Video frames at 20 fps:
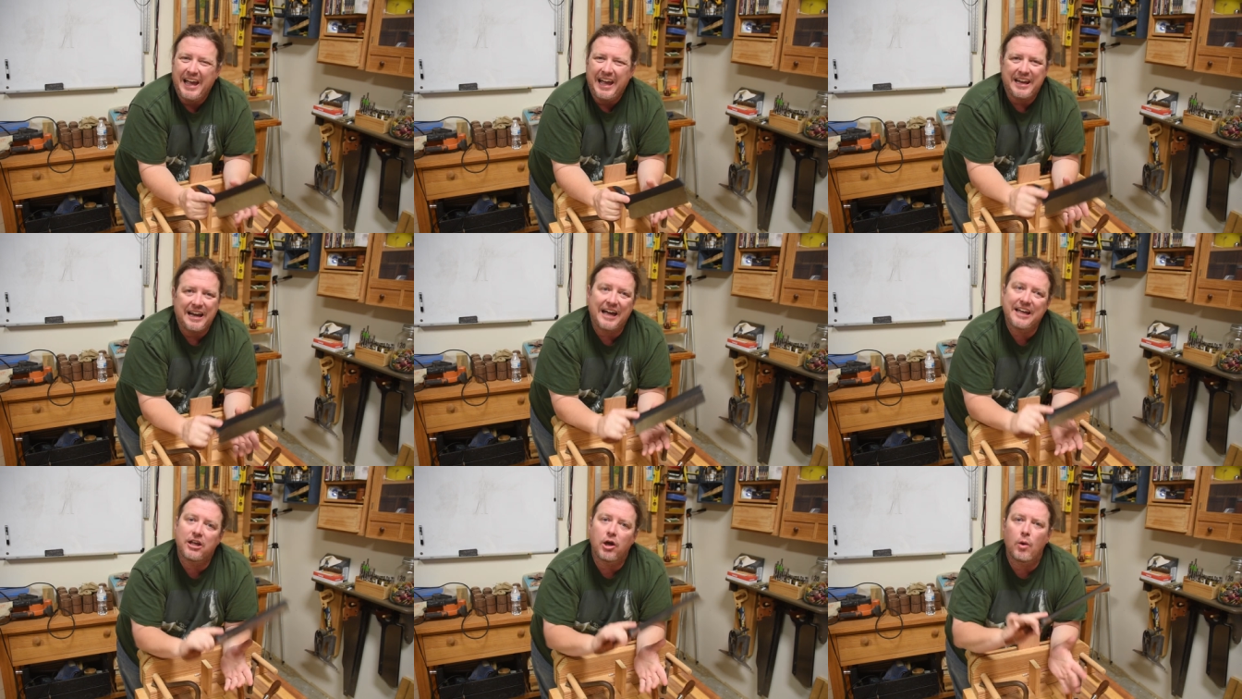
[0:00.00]

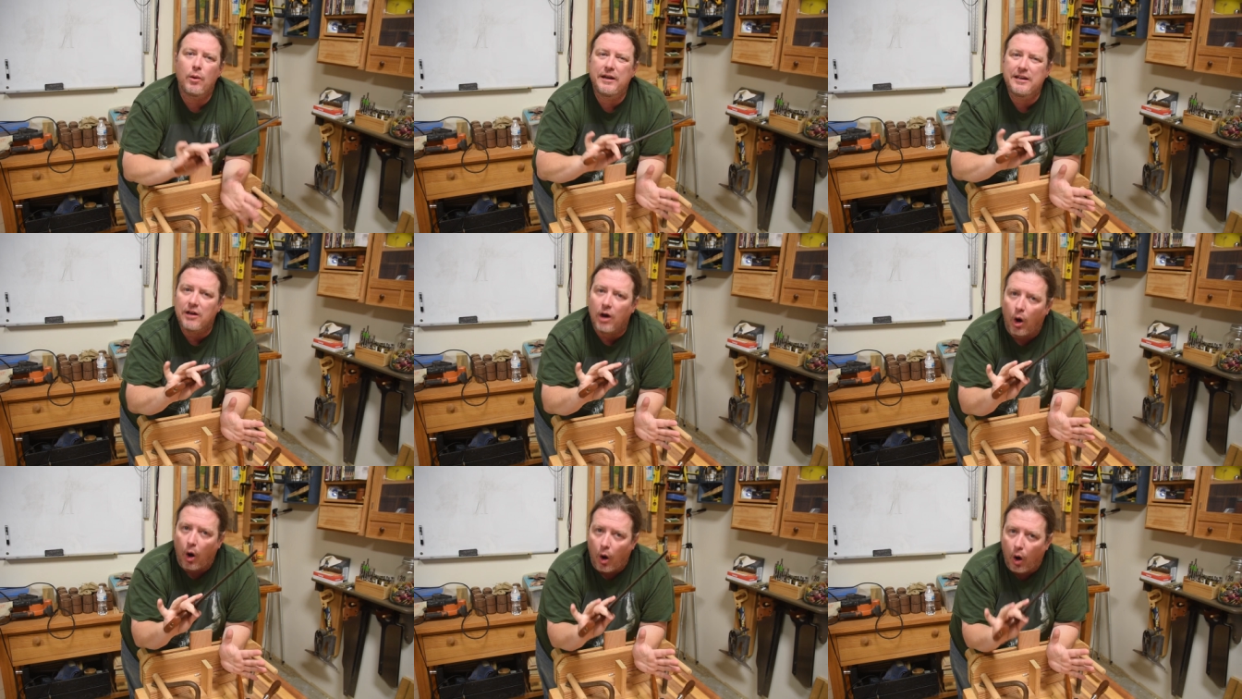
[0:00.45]
And I go
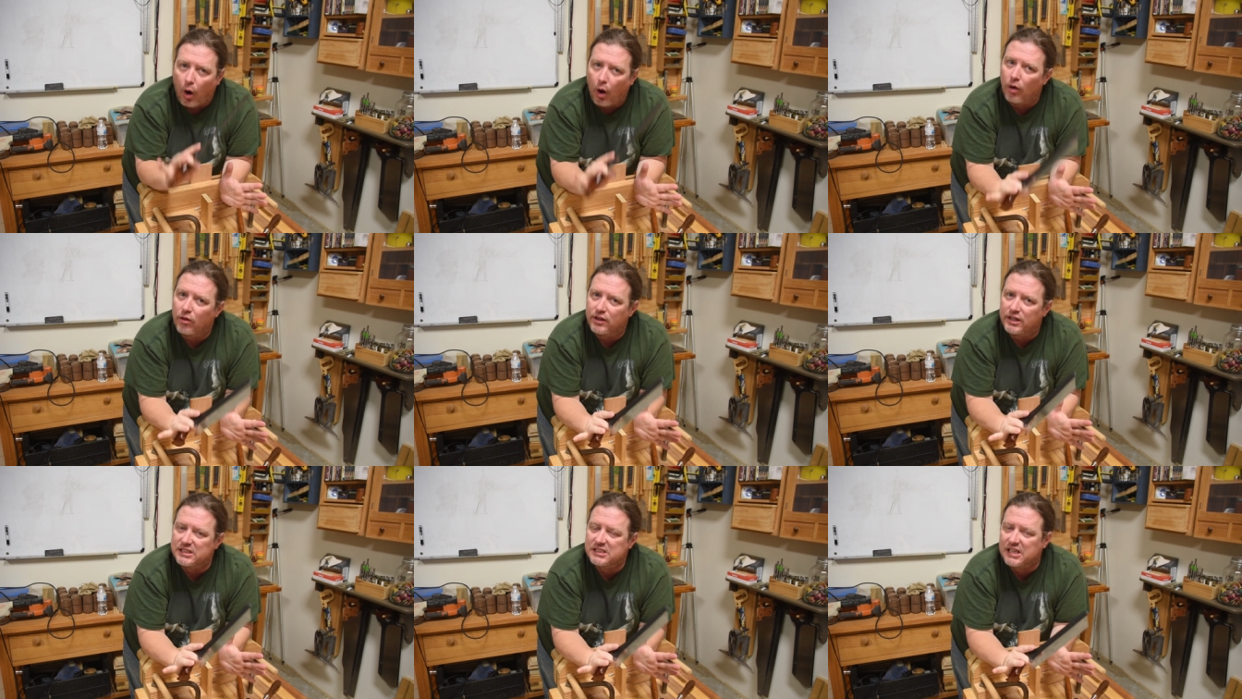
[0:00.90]
into
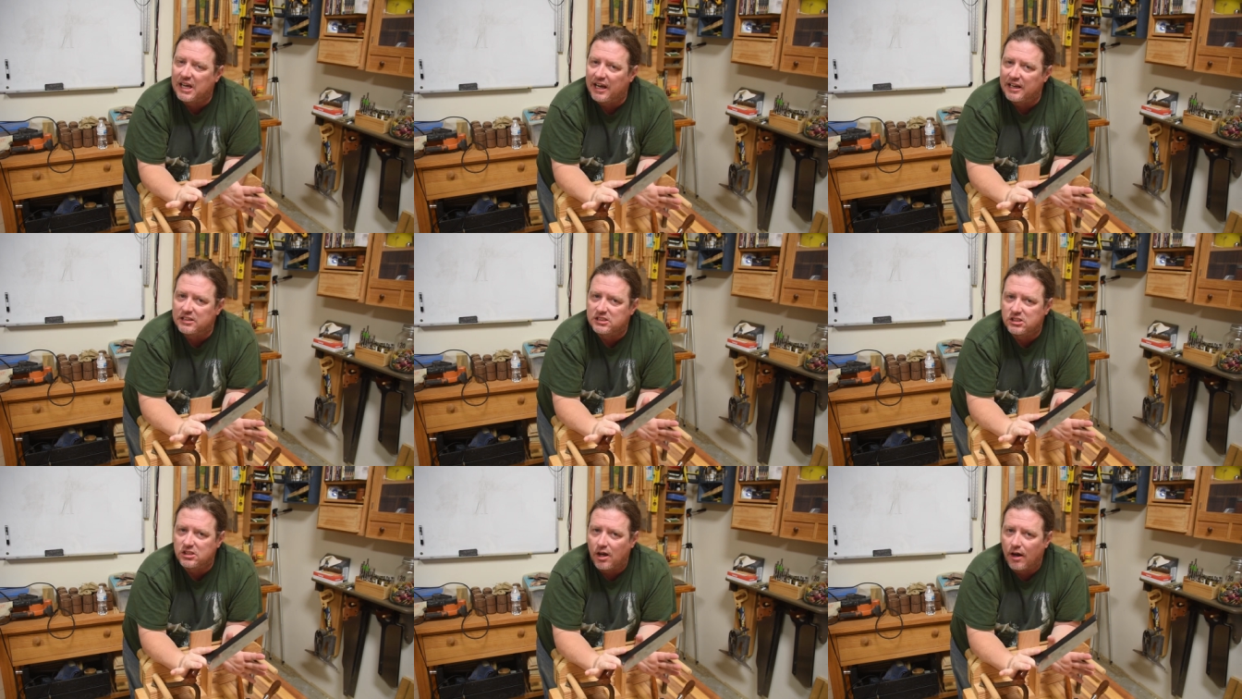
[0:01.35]
all this
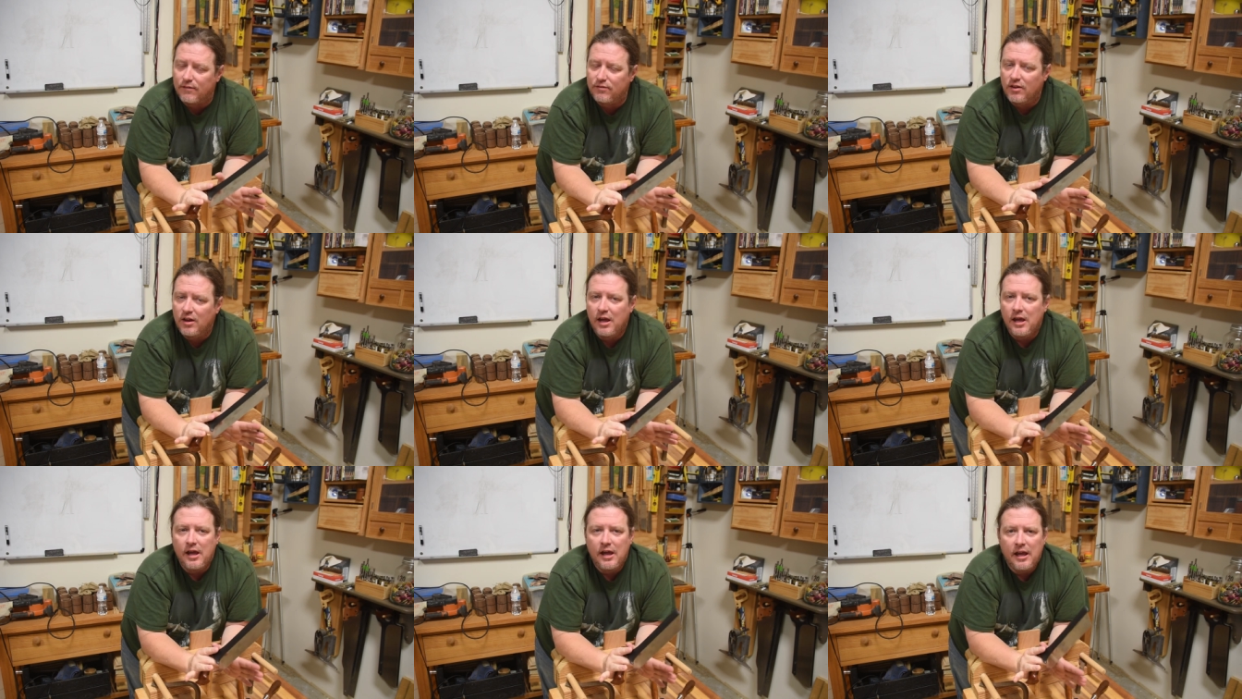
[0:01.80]
kind of stuff